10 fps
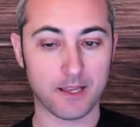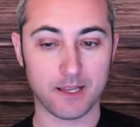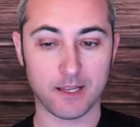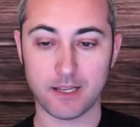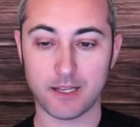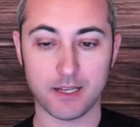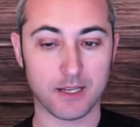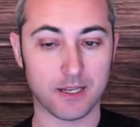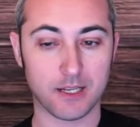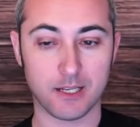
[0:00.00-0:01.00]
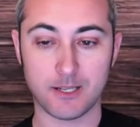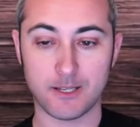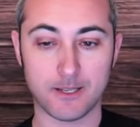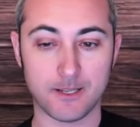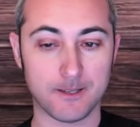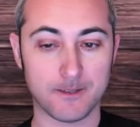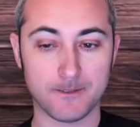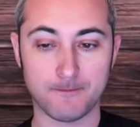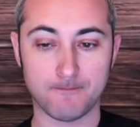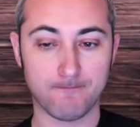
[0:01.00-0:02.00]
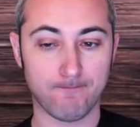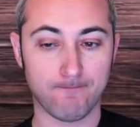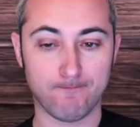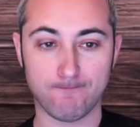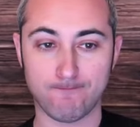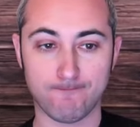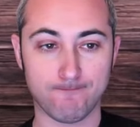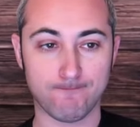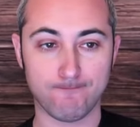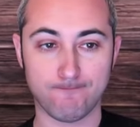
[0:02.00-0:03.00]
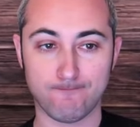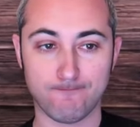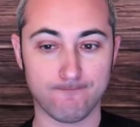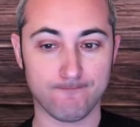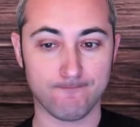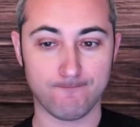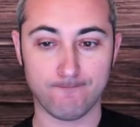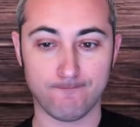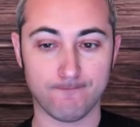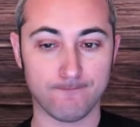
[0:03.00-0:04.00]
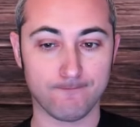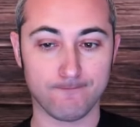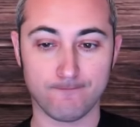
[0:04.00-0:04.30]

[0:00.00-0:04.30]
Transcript: The person shown says nothing.